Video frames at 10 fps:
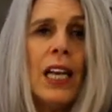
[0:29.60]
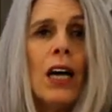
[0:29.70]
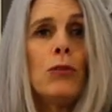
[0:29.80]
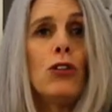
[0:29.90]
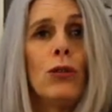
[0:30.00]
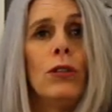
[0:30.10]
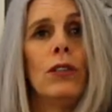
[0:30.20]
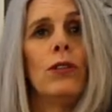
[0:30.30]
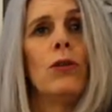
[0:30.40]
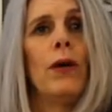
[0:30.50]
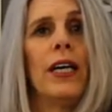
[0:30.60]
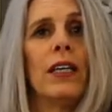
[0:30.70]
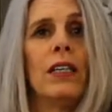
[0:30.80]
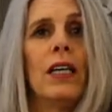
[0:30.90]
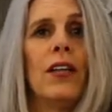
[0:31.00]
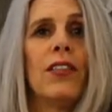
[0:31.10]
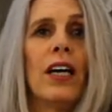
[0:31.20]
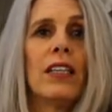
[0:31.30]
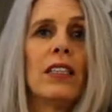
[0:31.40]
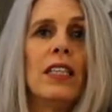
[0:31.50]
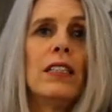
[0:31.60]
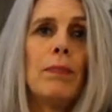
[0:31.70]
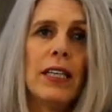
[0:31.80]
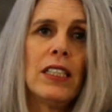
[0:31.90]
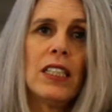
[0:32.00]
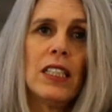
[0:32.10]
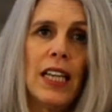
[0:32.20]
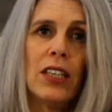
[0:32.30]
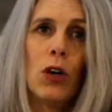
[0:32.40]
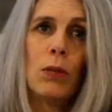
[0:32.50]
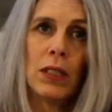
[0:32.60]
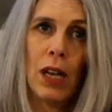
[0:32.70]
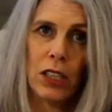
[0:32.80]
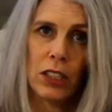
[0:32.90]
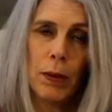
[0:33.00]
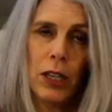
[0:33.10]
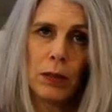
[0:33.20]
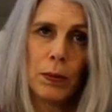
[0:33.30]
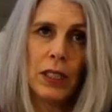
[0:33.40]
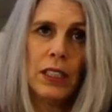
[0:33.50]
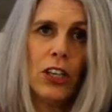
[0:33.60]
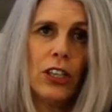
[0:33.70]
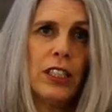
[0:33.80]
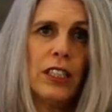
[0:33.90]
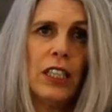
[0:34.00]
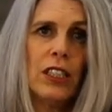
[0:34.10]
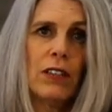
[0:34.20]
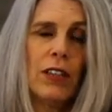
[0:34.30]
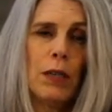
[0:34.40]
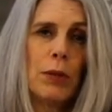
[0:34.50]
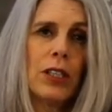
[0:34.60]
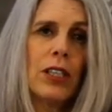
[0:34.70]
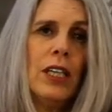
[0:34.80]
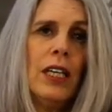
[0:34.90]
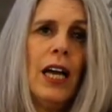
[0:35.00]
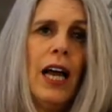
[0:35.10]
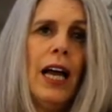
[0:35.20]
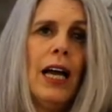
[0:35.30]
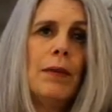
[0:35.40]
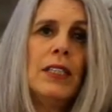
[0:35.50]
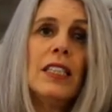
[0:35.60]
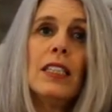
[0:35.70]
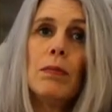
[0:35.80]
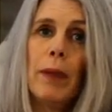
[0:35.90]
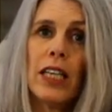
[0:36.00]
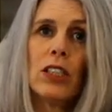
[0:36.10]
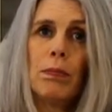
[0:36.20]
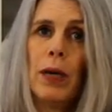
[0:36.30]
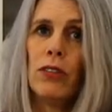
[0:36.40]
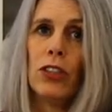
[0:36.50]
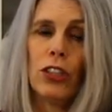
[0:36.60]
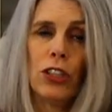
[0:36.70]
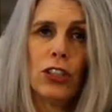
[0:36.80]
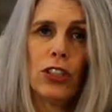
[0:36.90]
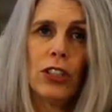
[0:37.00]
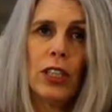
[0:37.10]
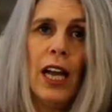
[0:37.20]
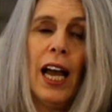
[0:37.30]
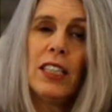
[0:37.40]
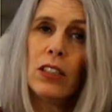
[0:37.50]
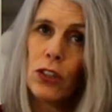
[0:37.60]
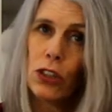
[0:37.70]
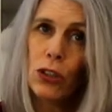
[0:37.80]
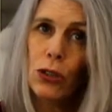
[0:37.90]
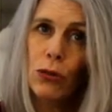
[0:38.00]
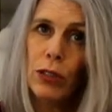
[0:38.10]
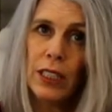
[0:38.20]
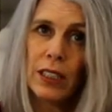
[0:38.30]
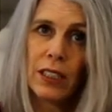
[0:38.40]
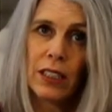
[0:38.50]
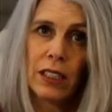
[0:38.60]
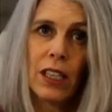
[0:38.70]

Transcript: Now I'm sure you're aware that it's best to stay at home as long as possible in the early stages of labour. And this is backed up by research, and it's for two reasons.